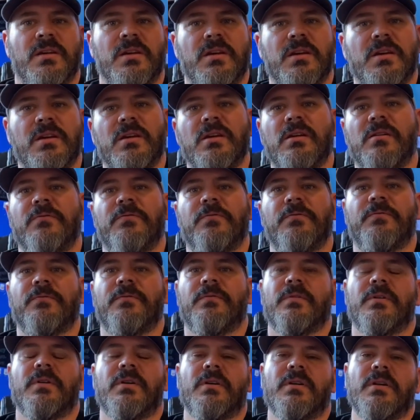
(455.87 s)
If
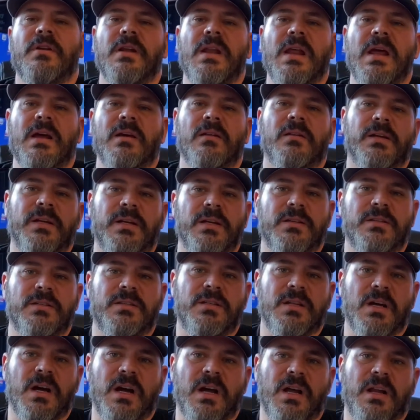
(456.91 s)
nailing is
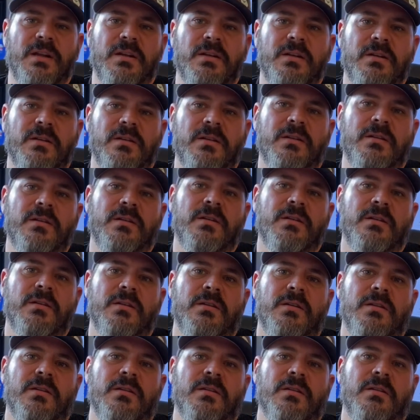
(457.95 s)
done
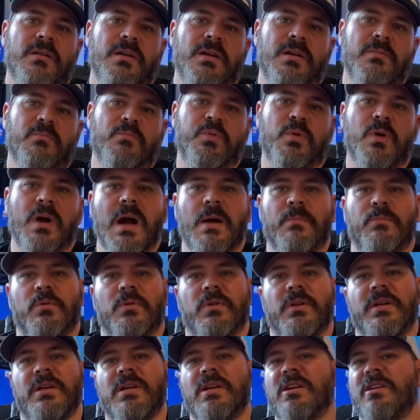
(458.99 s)

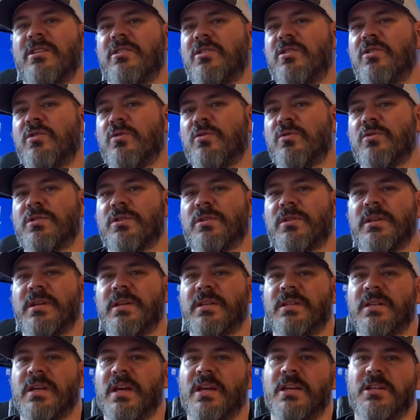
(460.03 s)
improperly, it usually
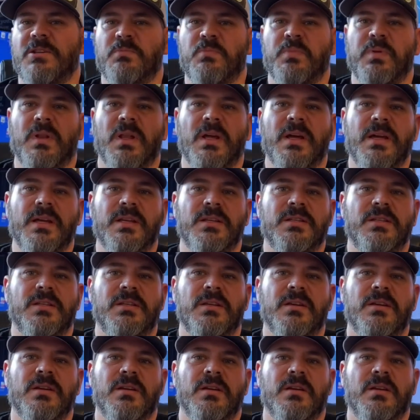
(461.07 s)
takes place
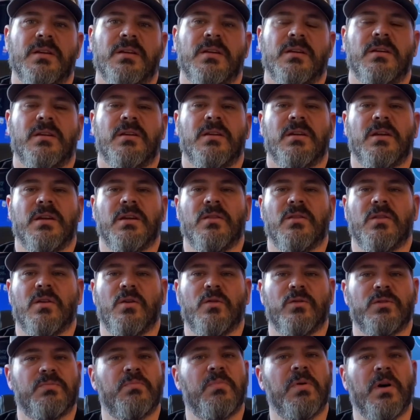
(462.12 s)
in
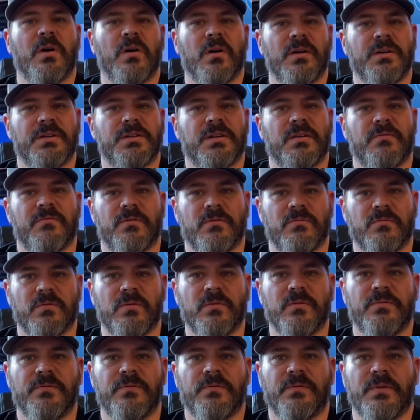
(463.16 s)
those parts of your
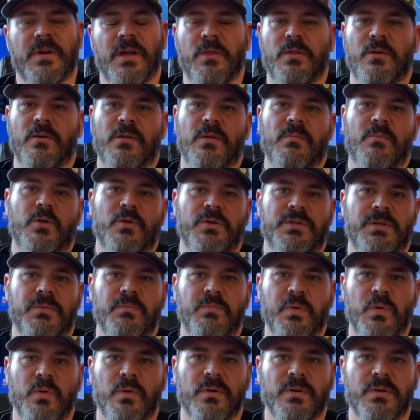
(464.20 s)
roof, and they're the most
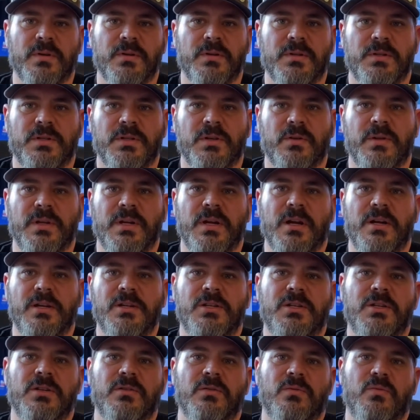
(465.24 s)
important. So the ice
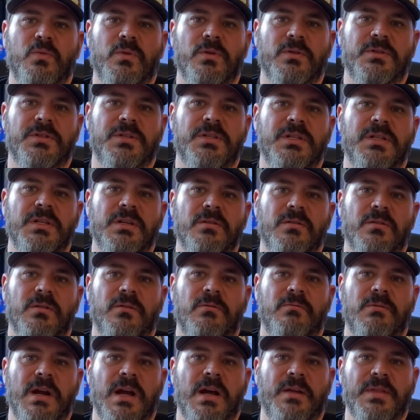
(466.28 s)
shield will seal
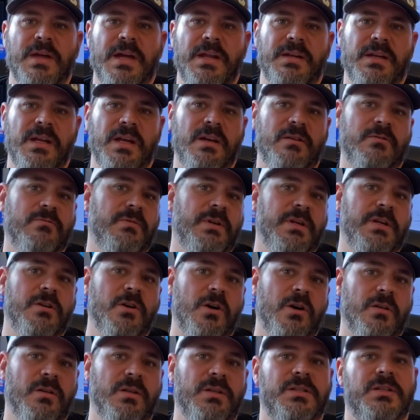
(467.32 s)
around that nail
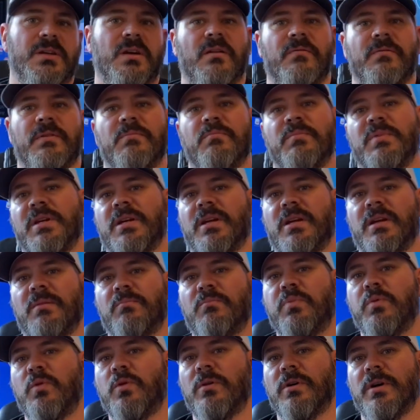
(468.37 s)
regardless of it
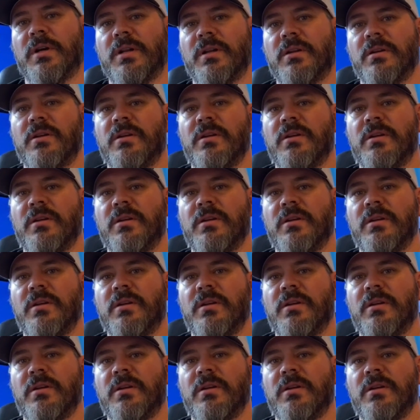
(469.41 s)
being put